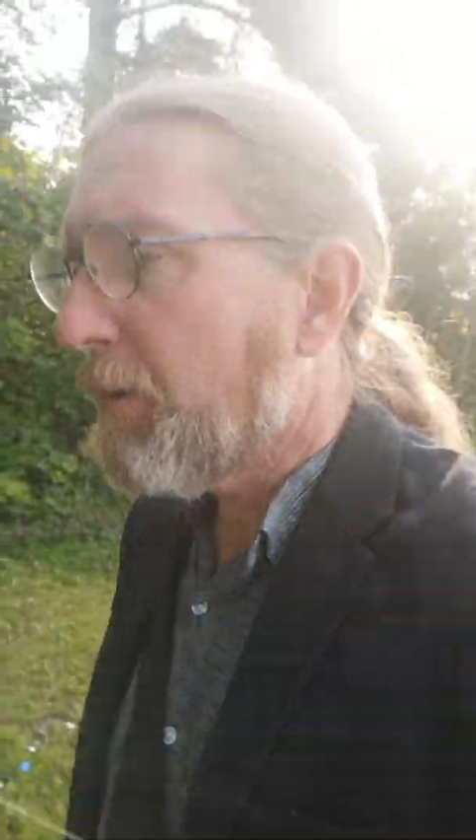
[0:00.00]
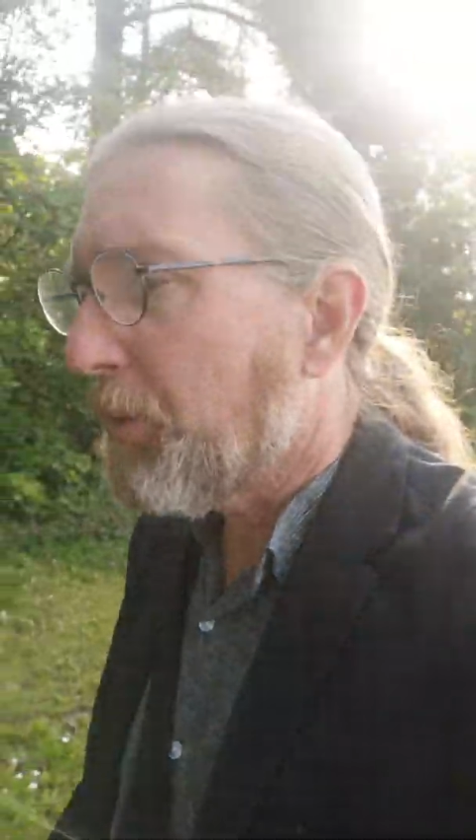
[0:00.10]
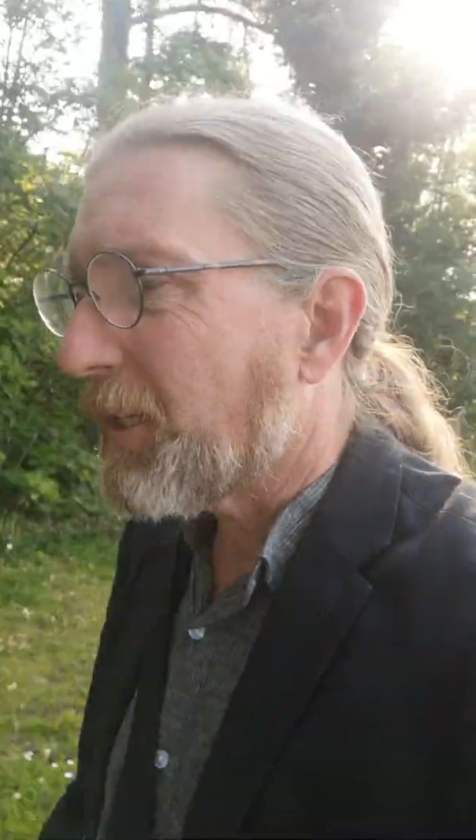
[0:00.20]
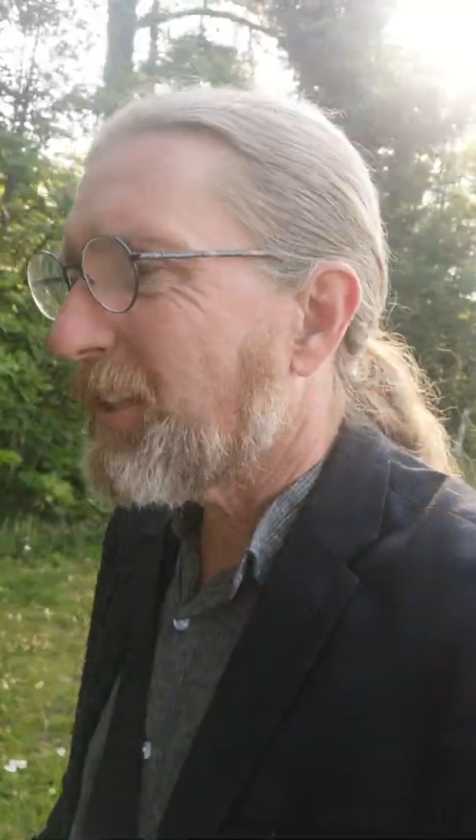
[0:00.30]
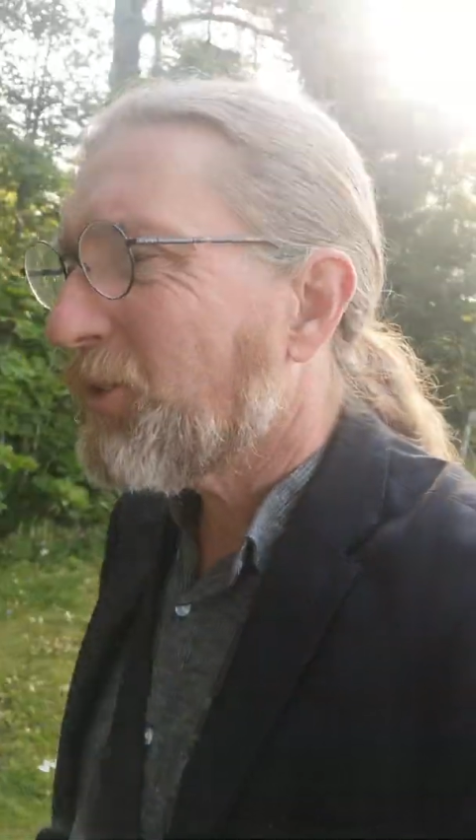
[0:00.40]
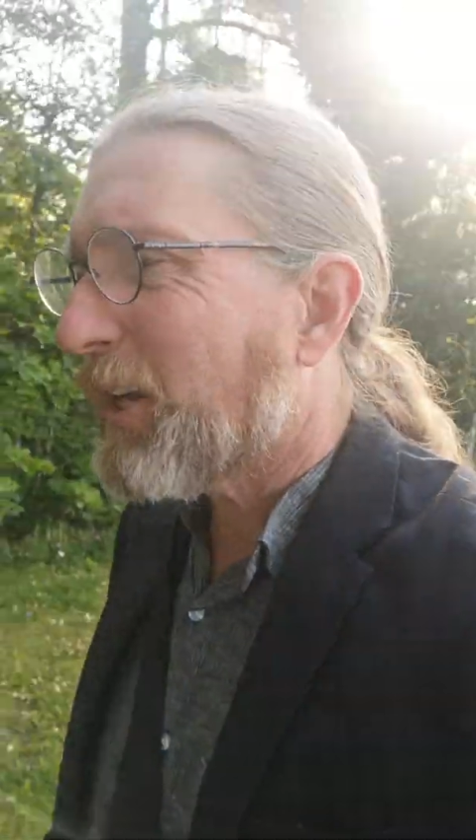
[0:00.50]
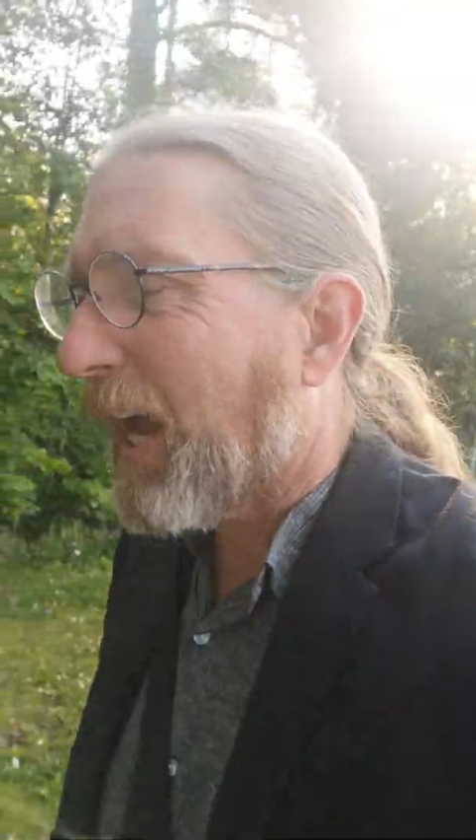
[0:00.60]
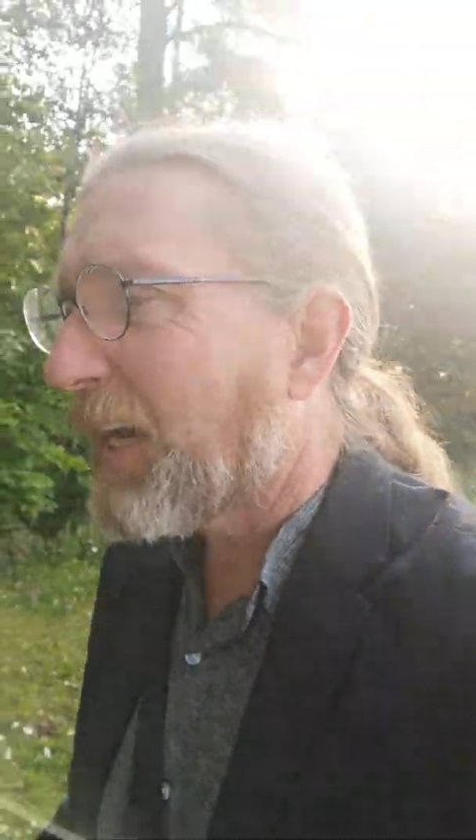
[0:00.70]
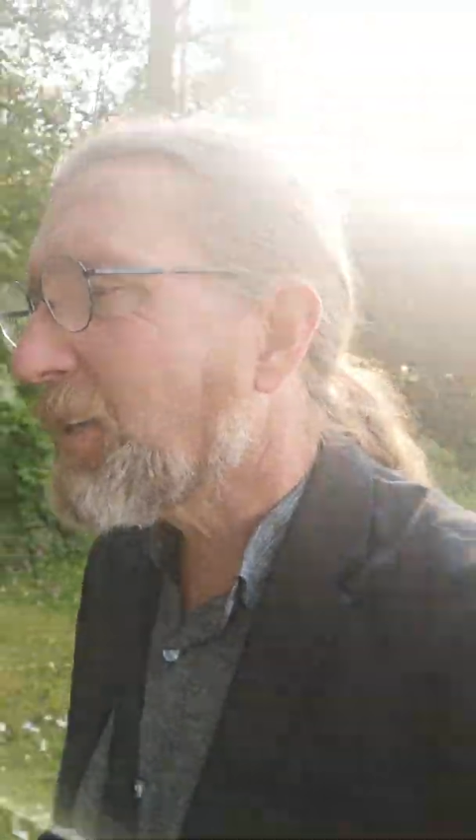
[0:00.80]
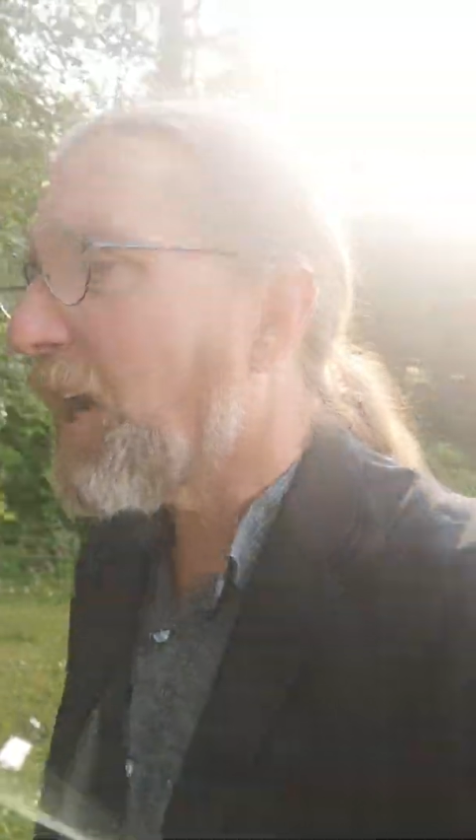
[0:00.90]
but you
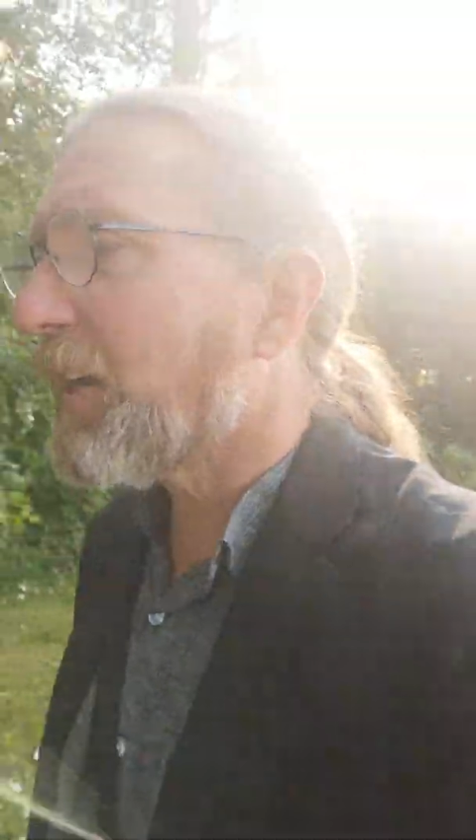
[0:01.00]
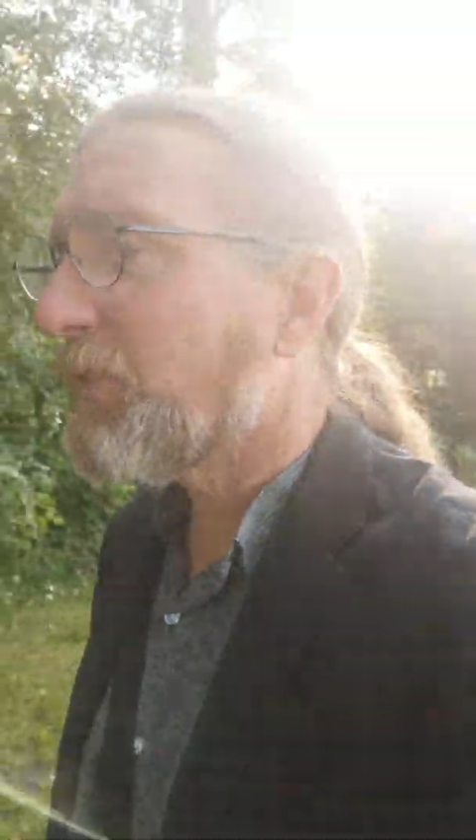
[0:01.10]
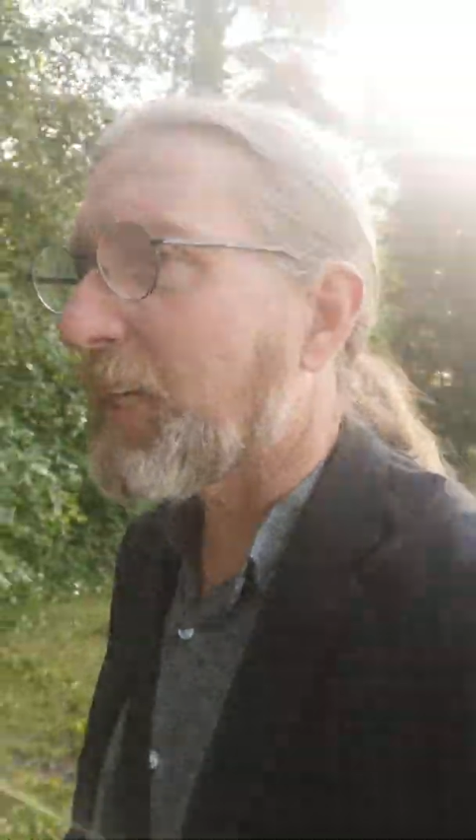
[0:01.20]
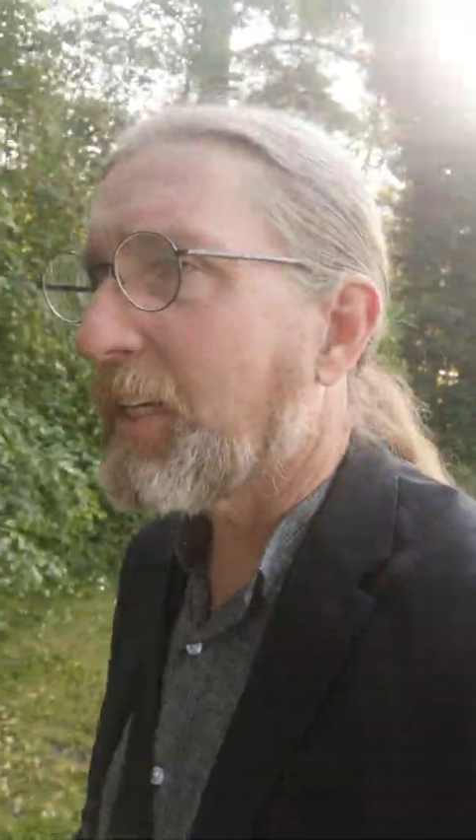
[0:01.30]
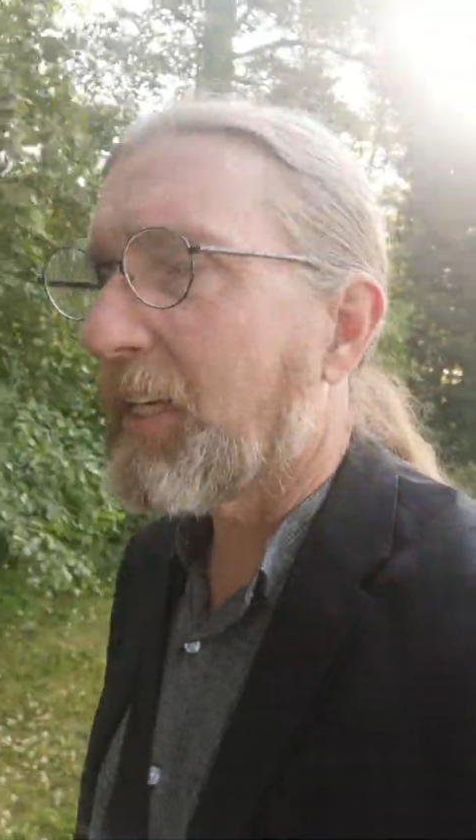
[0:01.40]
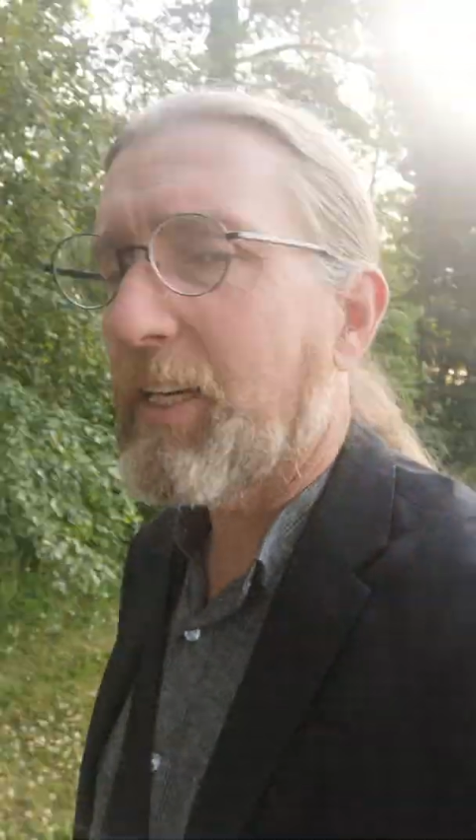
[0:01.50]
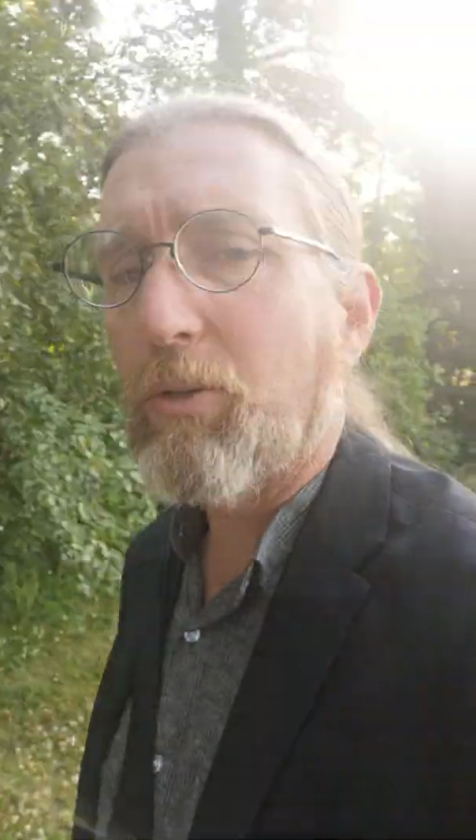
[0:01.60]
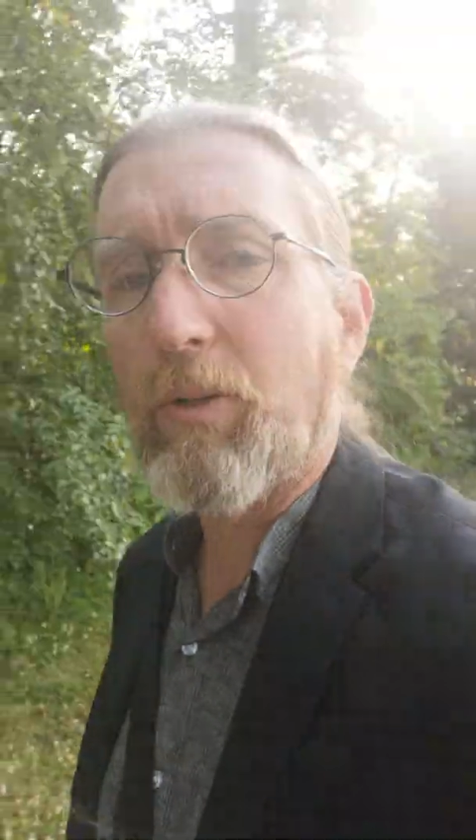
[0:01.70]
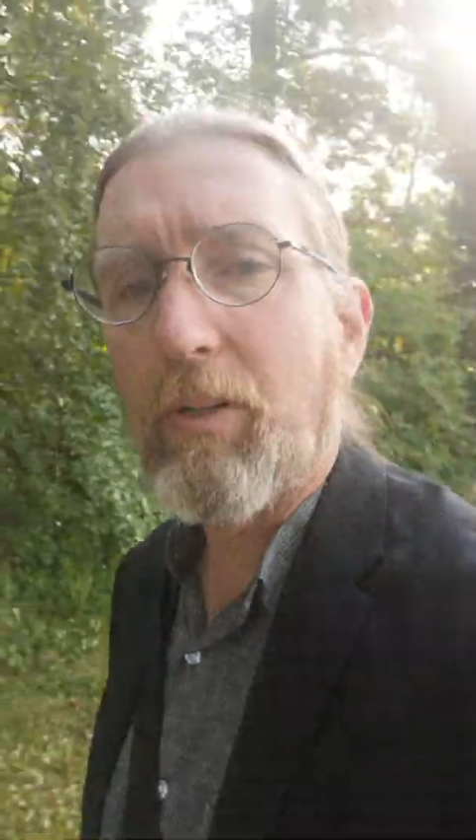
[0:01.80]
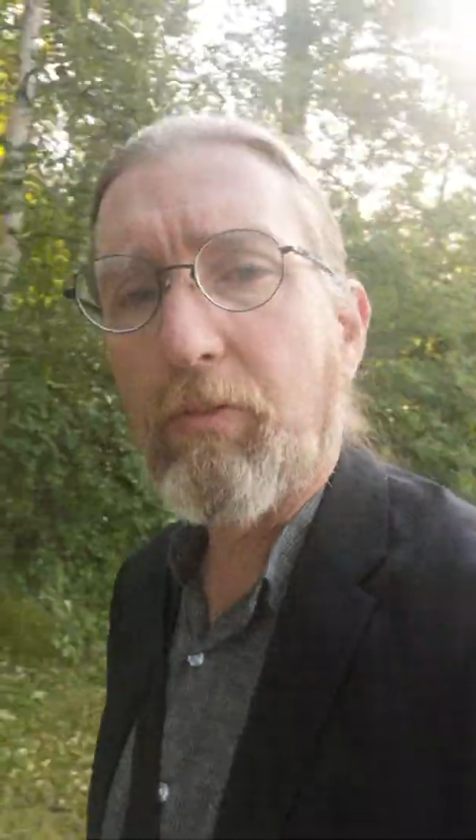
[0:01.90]
can kind of technically
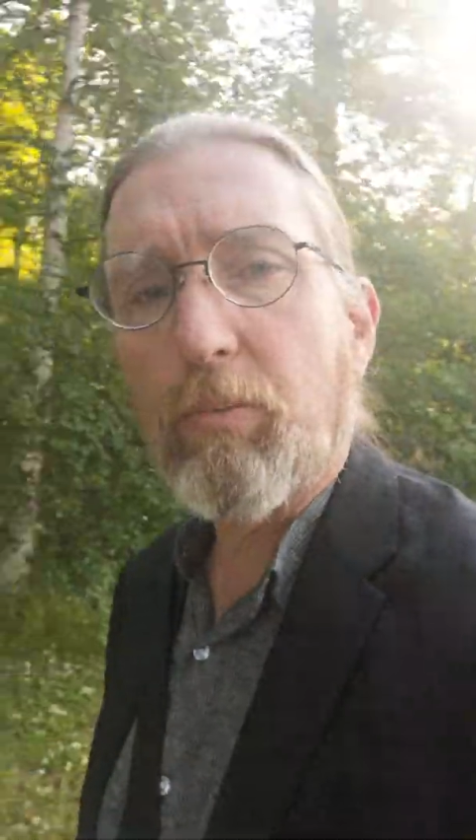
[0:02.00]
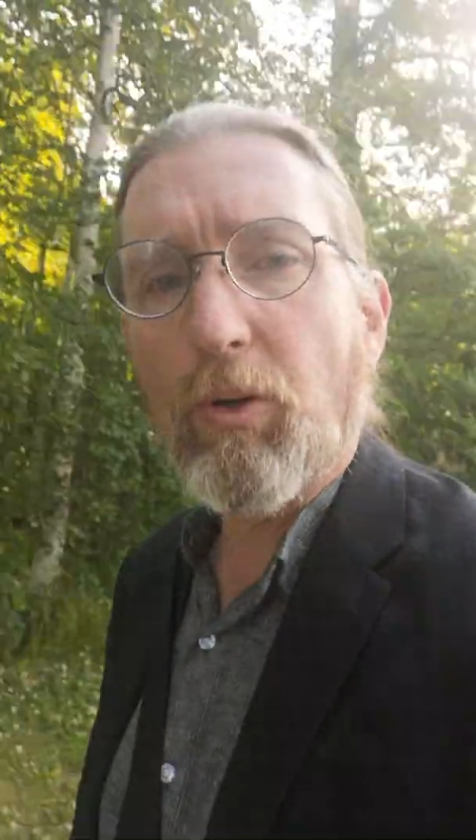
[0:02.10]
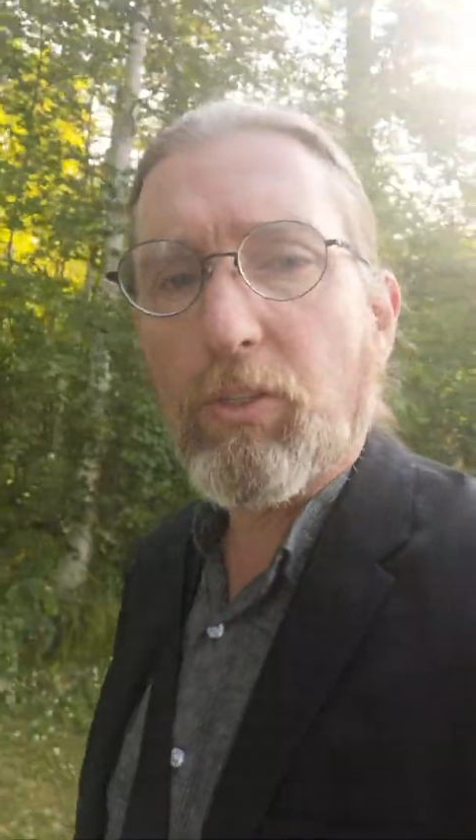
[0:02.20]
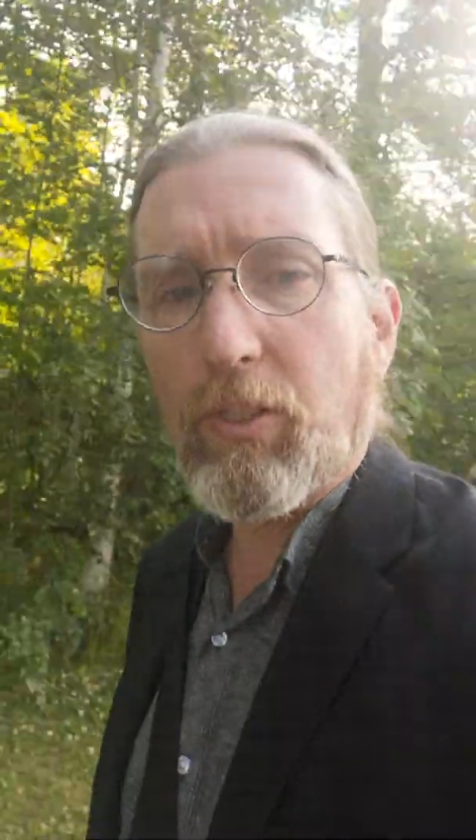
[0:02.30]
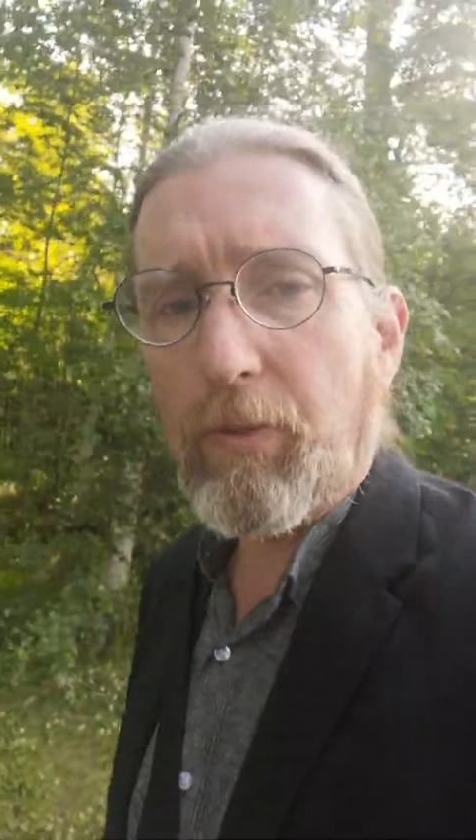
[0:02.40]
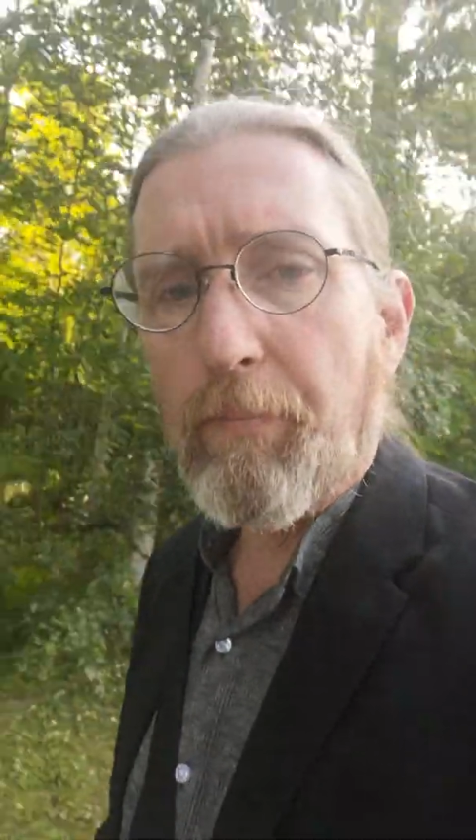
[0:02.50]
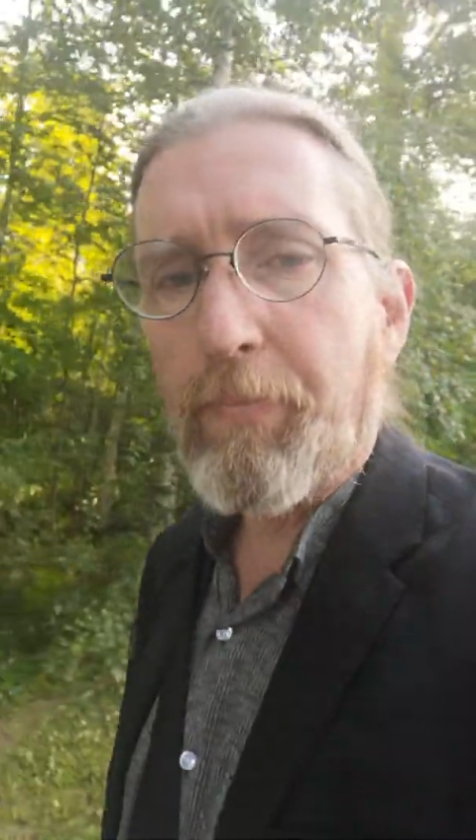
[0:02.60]
do it if you want to.